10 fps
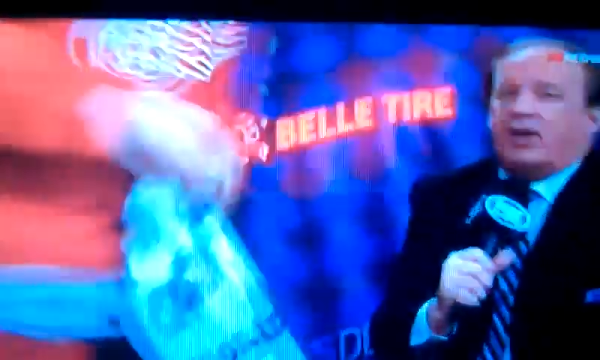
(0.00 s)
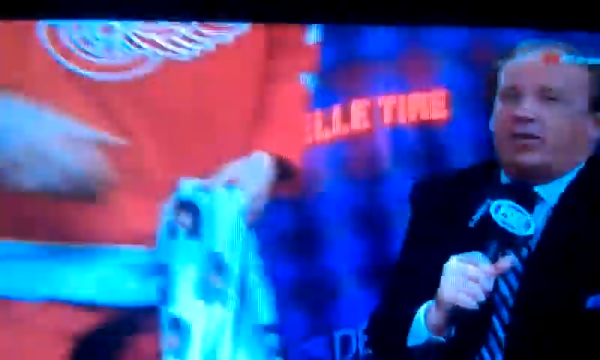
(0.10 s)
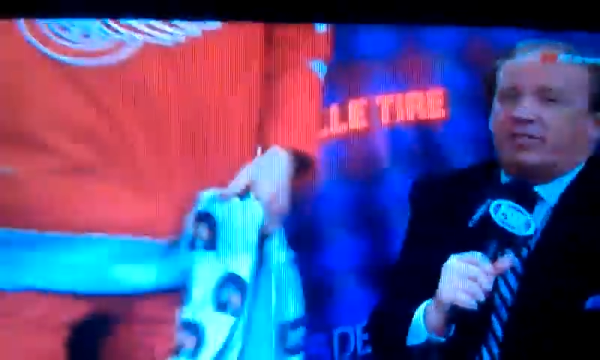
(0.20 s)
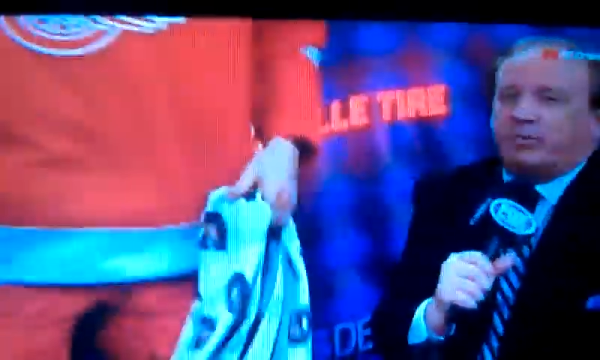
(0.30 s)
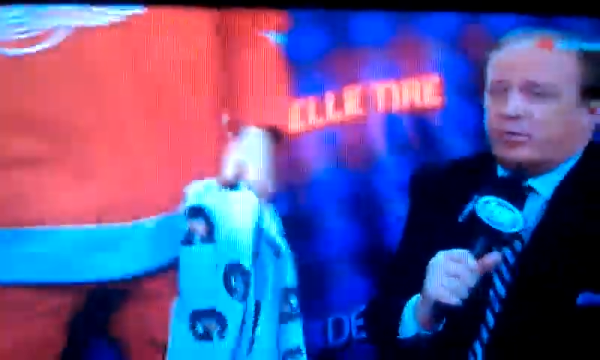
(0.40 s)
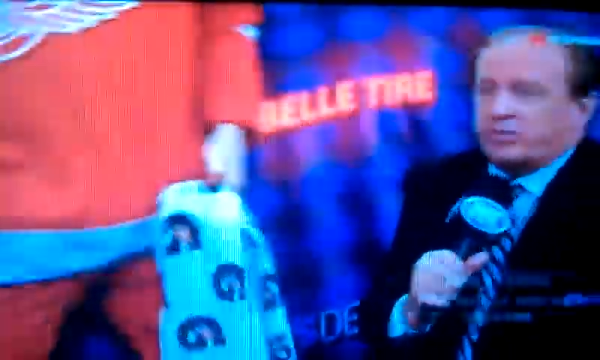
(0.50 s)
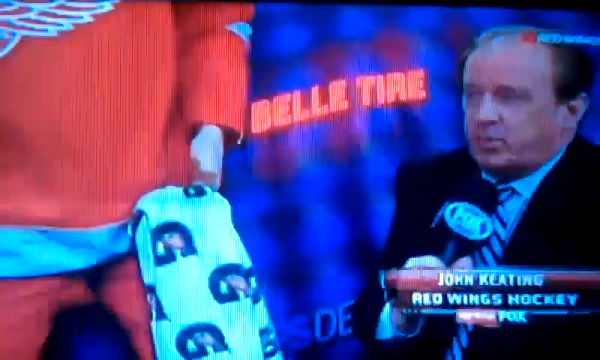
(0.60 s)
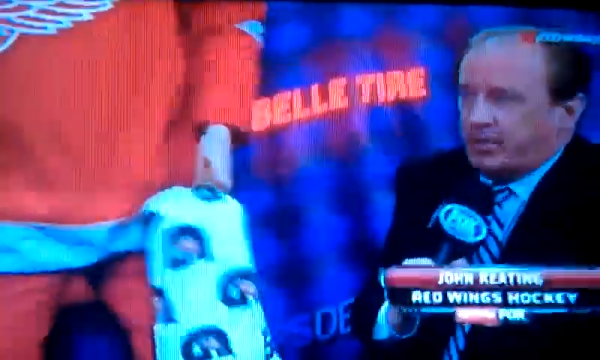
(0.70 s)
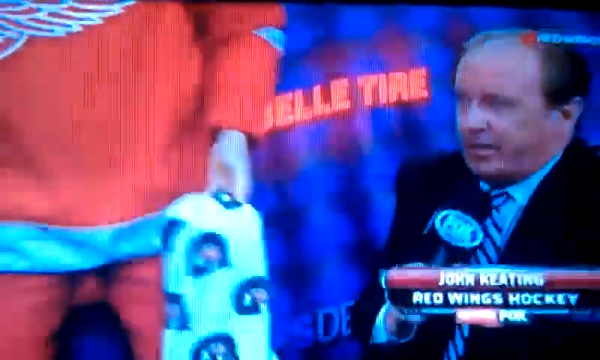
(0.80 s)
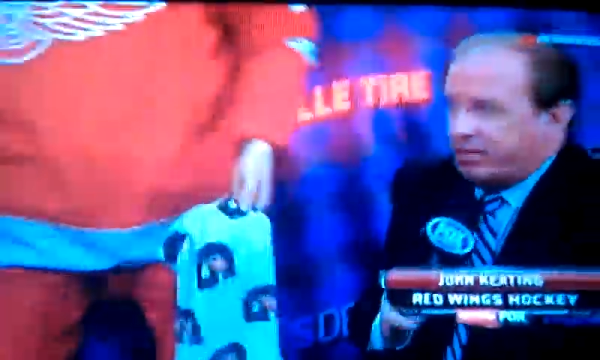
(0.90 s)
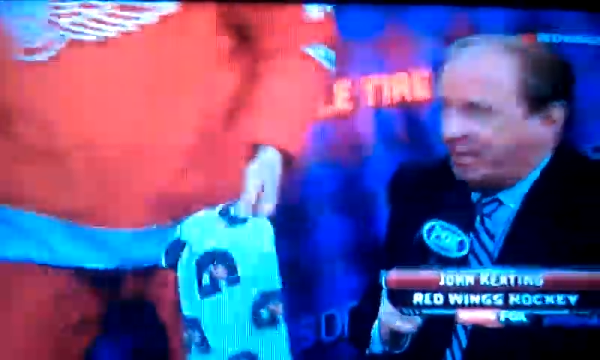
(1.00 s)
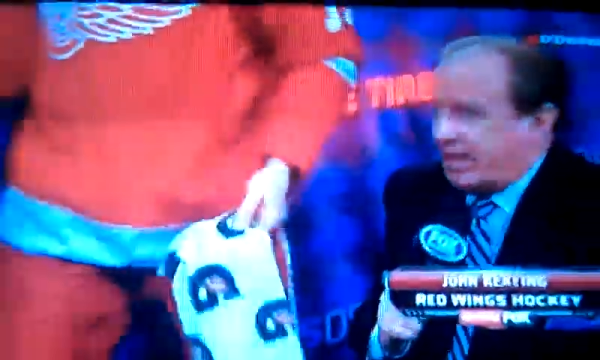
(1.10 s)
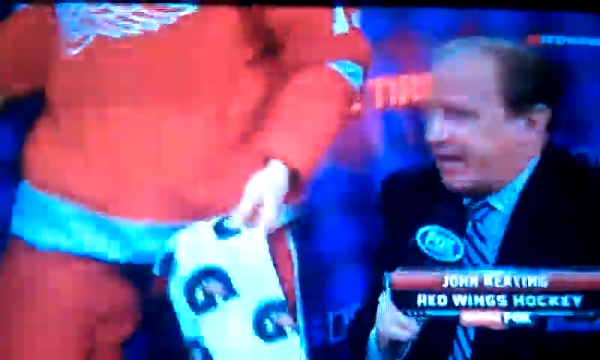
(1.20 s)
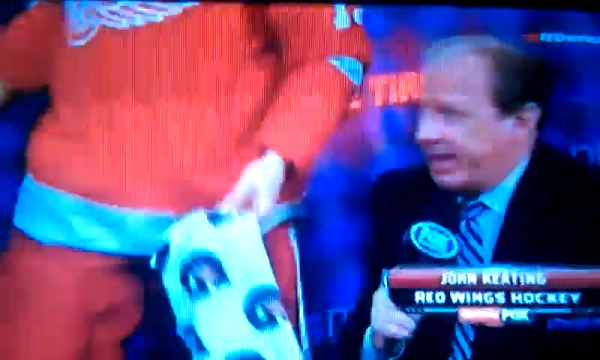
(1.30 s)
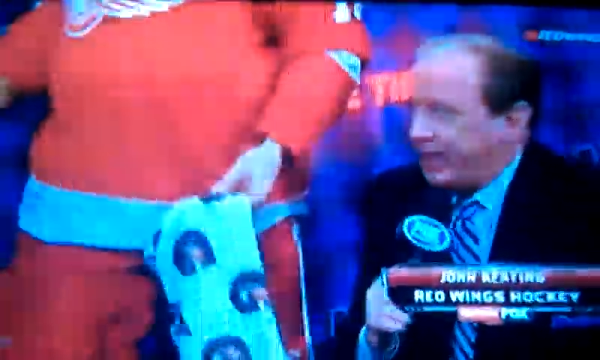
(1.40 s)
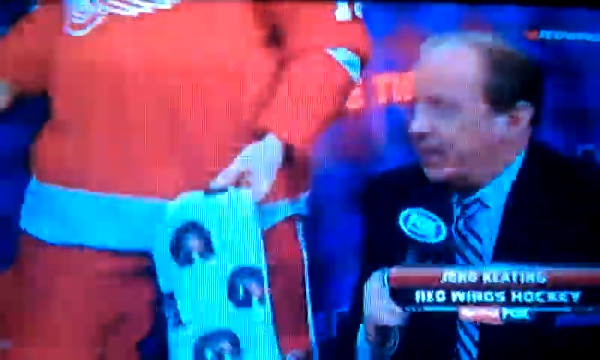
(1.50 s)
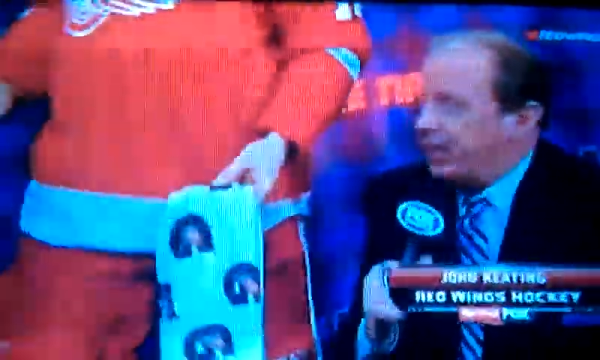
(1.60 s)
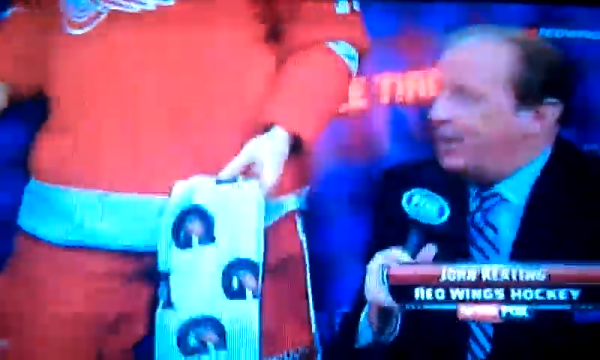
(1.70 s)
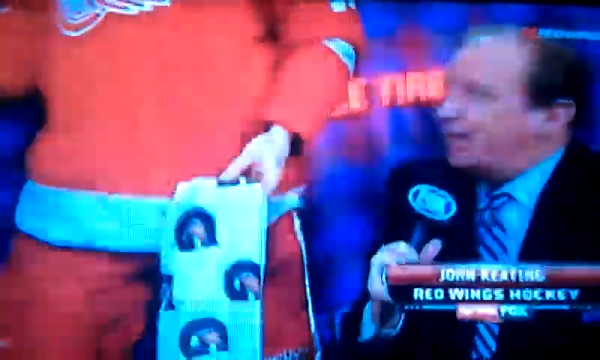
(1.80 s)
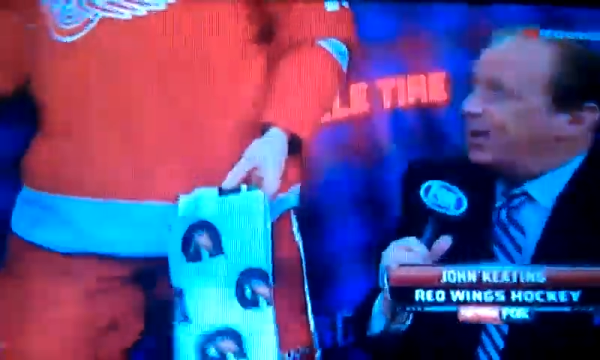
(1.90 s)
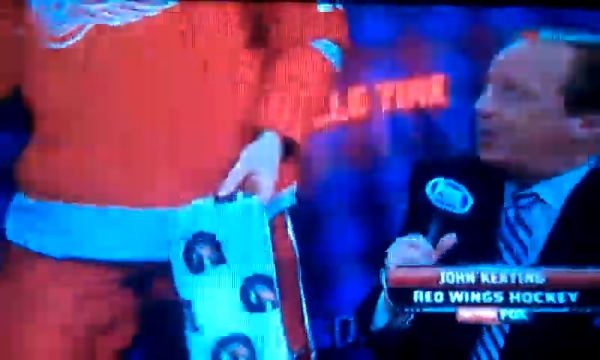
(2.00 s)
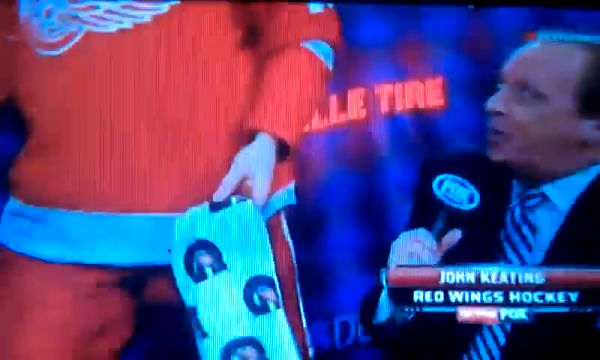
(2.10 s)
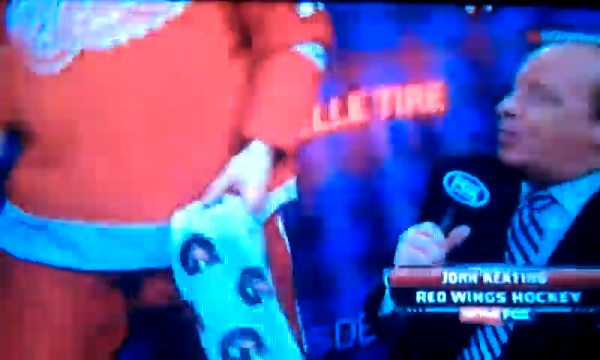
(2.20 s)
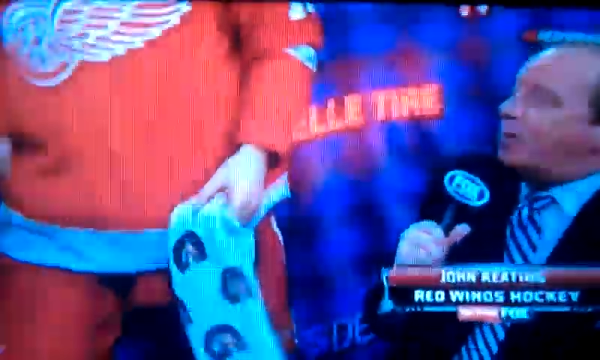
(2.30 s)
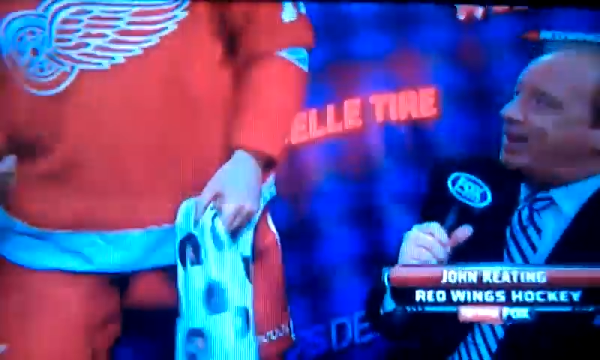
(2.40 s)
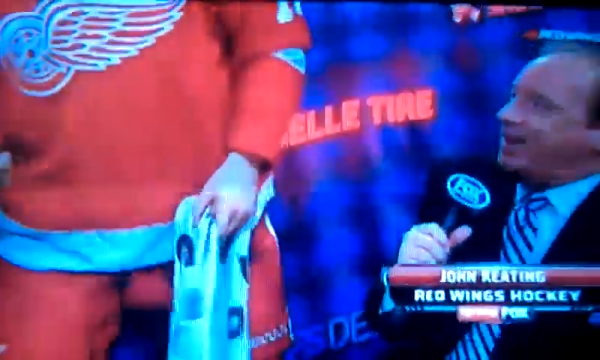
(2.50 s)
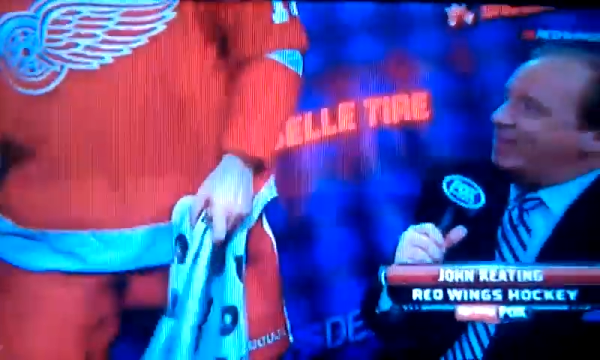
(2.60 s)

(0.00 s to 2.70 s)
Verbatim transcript: stars, and we're joined by one